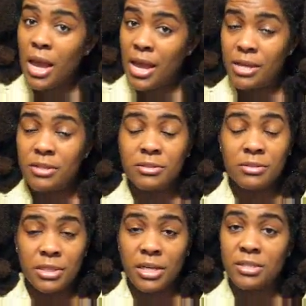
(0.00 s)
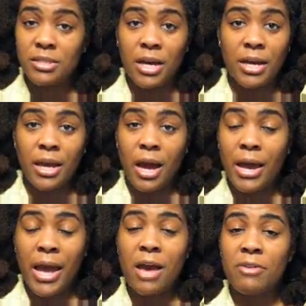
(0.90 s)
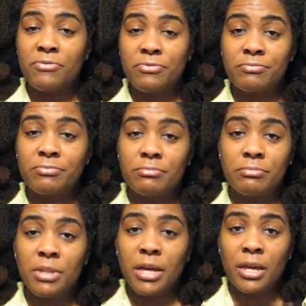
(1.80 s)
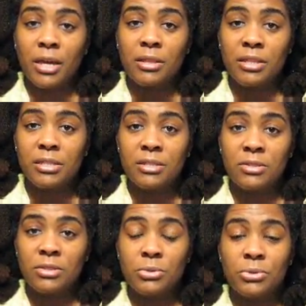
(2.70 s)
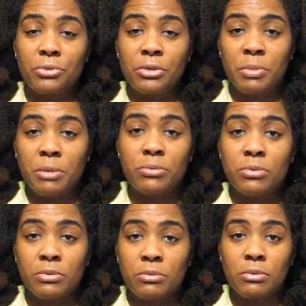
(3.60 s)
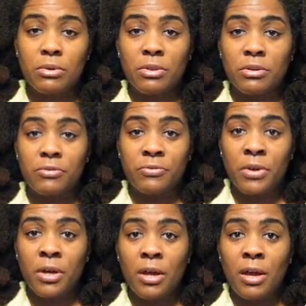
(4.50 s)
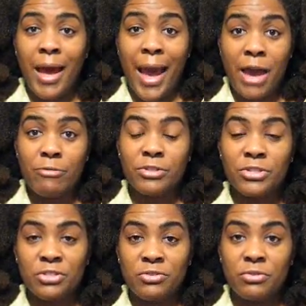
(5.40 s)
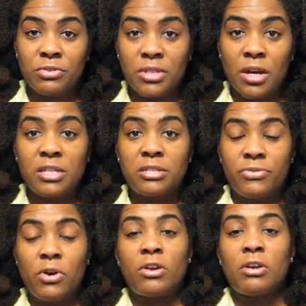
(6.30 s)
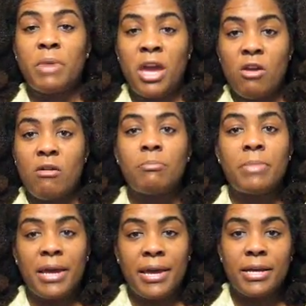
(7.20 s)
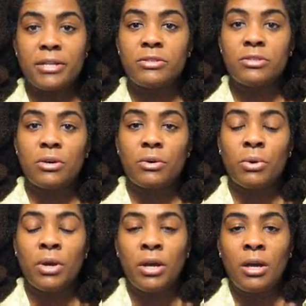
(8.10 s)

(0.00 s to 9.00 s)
and yes, I have like at least 2 or 3 people worth of average size volume hair on my head. So